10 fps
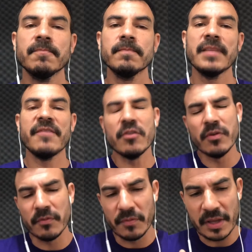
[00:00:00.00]
If
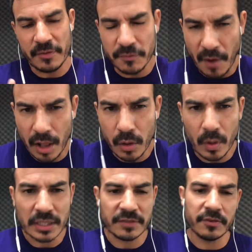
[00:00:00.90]
you follow
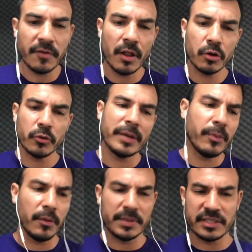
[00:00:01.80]
us, if you follow Create
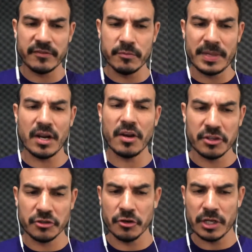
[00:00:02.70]
Purpose, if you've been on this
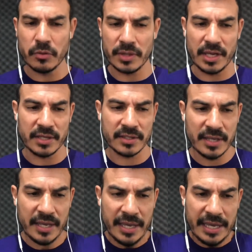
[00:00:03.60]
journey with us,
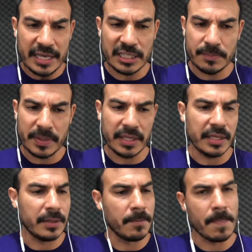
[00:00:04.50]
it's
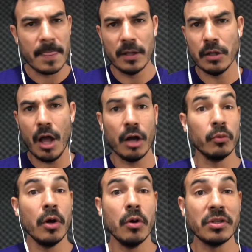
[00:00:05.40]
been a long
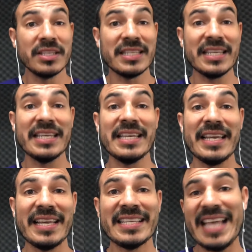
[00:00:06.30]
road to see
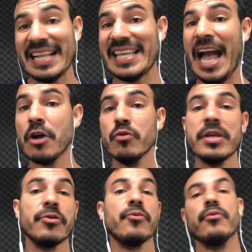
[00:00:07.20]
exactly how do we
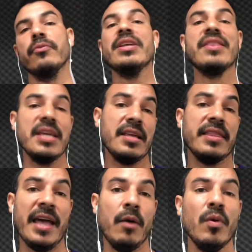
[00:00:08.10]
rethink
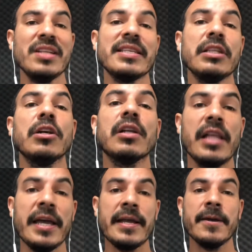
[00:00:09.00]
that. What does it look
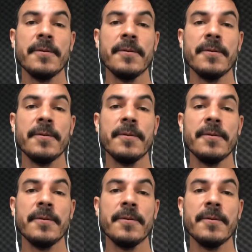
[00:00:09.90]
like?